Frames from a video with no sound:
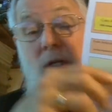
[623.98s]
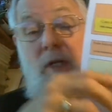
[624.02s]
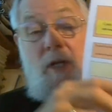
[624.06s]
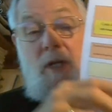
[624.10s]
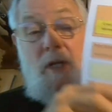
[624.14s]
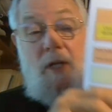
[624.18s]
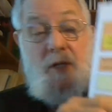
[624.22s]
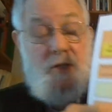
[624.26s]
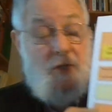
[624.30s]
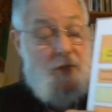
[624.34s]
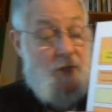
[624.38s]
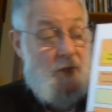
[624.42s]

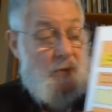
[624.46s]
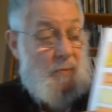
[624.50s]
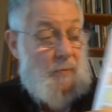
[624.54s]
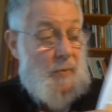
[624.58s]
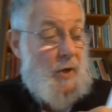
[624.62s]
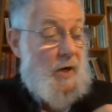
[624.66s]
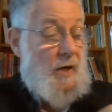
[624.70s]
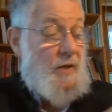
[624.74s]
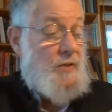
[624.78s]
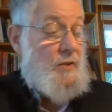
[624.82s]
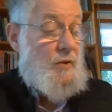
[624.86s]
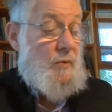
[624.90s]
It's the
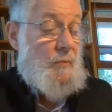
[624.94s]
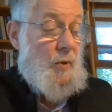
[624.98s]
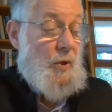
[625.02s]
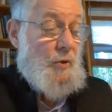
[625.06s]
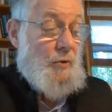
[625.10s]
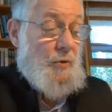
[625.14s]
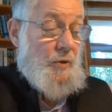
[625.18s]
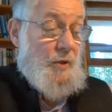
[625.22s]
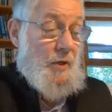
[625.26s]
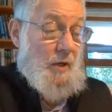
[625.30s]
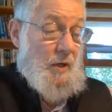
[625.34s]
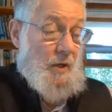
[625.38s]

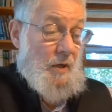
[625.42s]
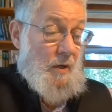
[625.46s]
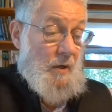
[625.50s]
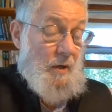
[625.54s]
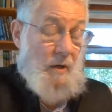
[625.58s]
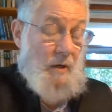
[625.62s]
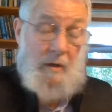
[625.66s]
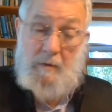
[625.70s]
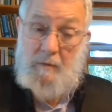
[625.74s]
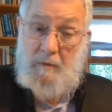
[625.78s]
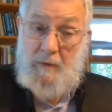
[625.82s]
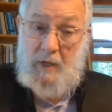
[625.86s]
possibility
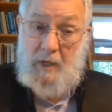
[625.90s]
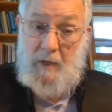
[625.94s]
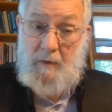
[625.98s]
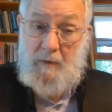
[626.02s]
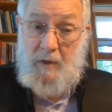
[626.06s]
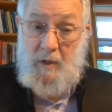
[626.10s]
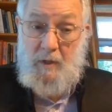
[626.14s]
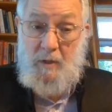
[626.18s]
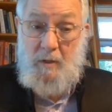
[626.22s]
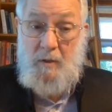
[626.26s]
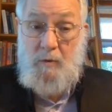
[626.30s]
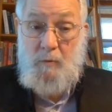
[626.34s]
of
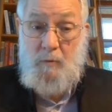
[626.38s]
having